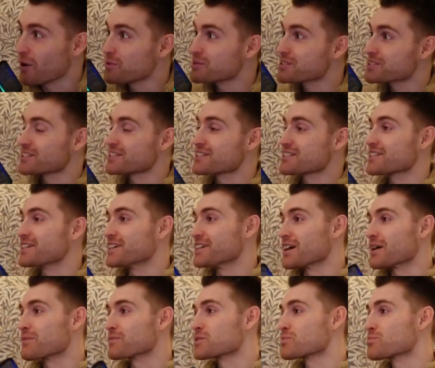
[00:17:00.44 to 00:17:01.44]
was going to say,
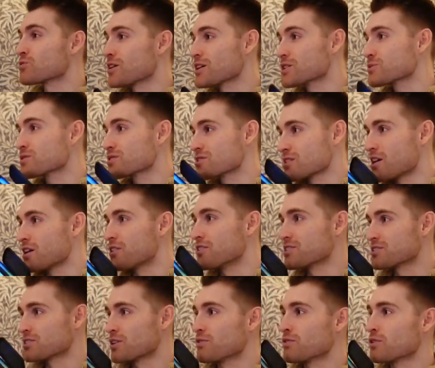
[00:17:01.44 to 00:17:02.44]
I'm surprised we're starting
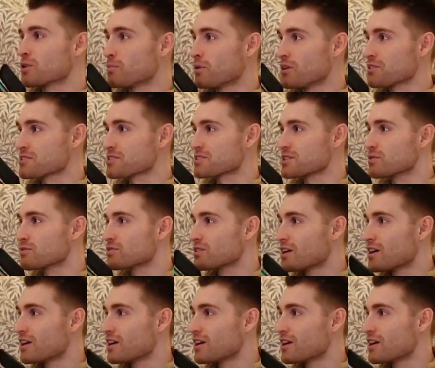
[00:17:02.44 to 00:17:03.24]
this off on a positive.